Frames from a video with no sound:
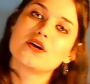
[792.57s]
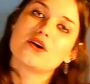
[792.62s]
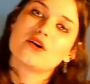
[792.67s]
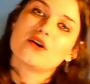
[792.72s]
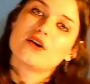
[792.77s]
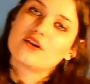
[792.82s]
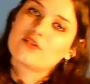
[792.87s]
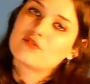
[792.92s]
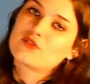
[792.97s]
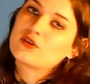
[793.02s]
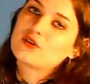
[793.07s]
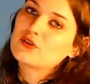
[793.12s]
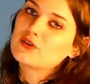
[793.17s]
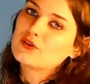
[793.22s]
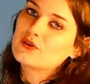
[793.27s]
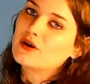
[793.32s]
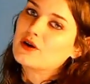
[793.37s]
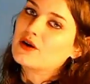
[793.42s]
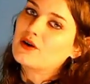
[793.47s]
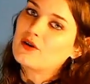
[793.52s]
of you
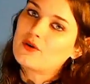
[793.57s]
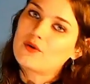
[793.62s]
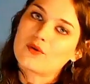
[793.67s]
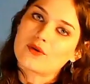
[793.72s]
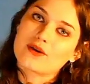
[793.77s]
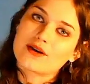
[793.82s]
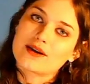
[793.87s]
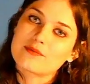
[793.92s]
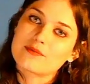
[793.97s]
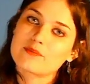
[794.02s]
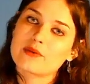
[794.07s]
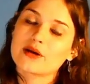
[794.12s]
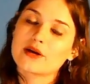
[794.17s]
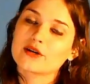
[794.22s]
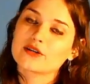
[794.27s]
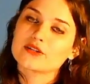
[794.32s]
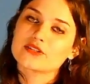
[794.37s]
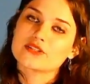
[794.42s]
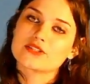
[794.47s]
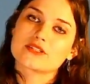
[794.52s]
or
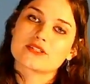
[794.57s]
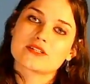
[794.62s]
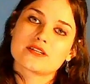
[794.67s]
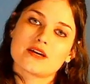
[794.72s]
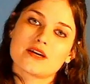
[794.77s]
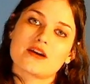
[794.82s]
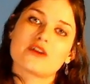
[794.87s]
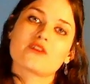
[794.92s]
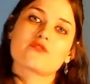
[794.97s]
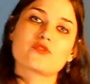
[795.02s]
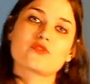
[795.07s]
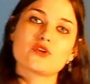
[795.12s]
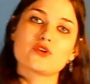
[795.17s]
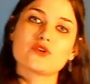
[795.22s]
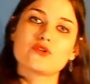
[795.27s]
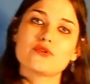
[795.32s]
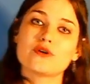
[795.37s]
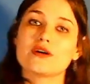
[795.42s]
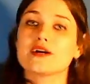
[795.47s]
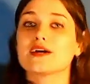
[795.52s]
embarrassed of
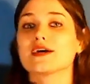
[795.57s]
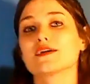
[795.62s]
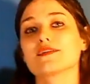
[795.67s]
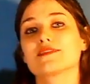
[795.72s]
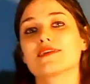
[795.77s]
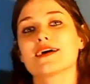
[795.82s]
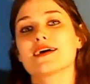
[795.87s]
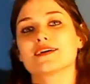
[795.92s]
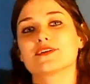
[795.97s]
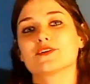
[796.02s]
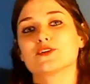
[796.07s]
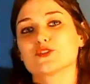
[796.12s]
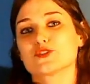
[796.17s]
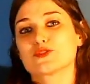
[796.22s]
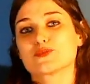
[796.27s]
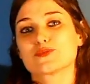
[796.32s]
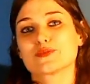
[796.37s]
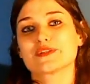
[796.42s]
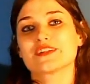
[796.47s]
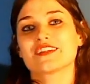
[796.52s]
you, and that
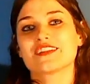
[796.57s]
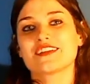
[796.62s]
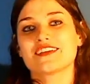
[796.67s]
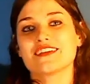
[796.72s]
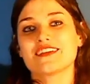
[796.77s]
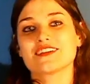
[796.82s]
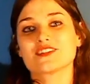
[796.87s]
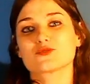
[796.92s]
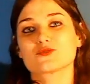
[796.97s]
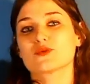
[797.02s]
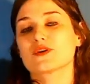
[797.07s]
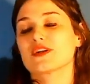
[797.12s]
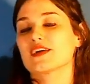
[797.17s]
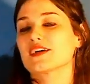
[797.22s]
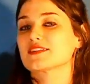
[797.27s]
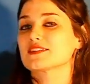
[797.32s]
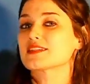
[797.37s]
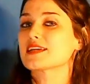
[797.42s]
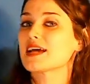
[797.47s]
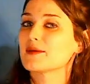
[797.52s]
ultimately is what
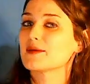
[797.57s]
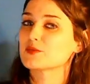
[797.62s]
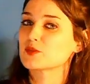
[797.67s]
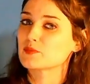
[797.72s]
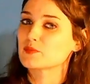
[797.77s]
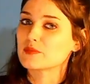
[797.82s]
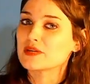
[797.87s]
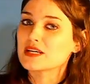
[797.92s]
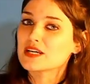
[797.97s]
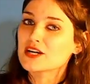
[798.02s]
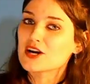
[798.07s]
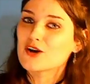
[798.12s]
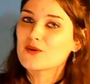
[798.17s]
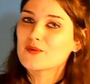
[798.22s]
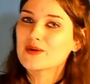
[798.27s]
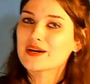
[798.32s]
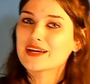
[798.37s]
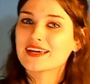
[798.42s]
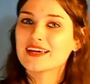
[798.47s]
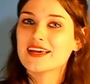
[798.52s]
has kept me
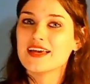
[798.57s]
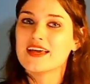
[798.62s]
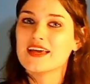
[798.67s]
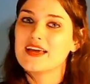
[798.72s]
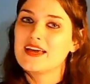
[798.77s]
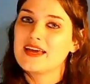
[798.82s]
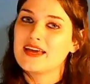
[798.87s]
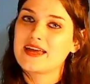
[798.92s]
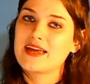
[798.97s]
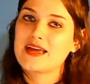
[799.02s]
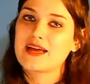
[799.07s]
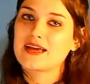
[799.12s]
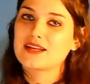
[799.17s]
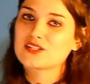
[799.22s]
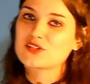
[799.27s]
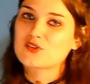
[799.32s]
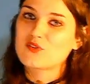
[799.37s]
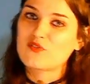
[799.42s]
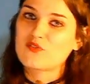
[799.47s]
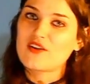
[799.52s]
going and
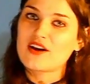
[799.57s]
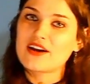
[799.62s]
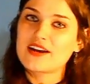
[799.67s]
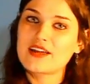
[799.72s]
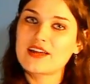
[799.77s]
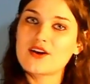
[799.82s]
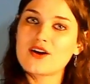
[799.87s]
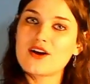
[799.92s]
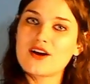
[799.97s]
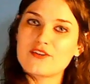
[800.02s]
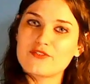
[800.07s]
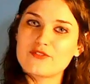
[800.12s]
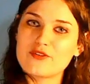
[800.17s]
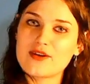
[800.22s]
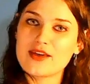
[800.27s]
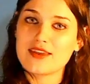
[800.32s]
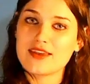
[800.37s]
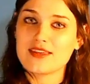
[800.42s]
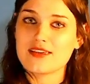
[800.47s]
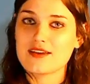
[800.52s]
fighting off
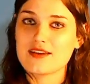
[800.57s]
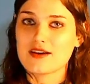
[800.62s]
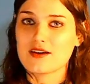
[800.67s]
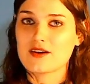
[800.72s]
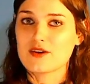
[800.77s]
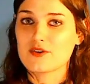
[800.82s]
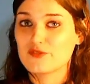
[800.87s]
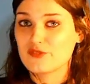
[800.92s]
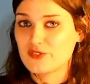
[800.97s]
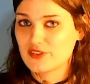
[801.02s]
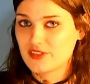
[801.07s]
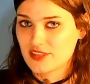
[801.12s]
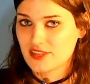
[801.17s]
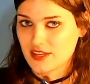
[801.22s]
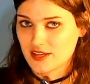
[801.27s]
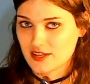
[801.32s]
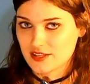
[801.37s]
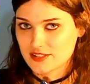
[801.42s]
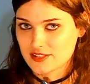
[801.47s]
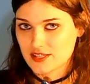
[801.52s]
any of
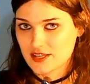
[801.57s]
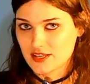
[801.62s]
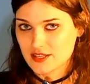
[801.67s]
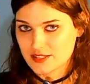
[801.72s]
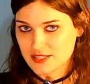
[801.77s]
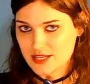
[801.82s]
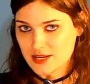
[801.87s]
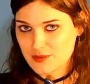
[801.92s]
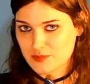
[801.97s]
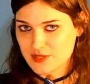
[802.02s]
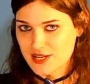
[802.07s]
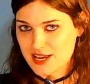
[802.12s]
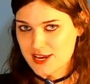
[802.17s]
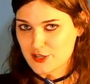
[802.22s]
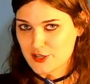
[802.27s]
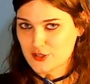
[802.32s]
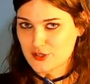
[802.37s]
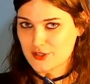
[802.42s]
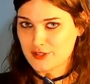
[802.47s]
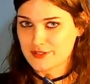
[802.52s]
these
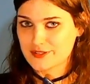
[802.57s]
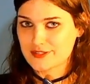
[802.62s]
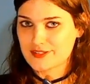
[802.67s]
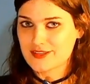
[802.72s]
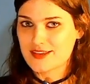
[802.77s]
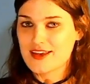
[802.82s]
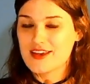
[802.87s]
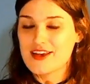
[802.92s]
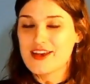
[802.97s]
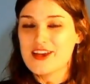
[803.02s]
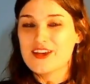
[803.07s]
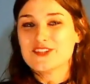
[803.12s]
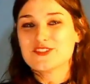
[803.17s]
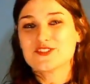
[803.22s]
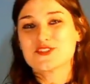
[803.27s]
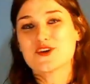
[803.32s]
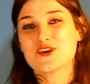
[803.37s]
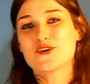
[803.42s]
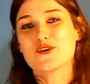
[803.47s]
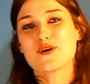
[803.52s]
temptations.
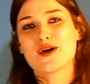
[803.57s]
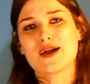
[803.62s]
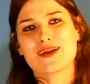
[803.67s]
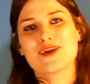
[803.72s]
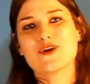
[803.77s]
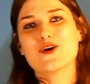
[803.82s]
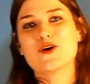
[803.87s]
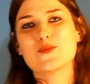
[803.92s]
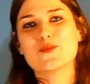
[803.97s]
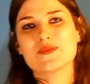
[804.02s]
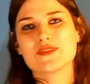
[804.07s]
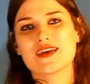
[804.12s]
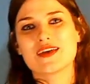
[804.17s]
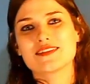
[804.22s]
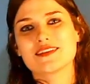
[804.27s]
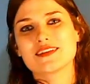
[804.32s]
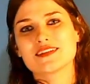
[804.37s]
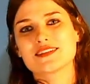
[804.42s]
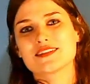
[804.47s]
So I hope that this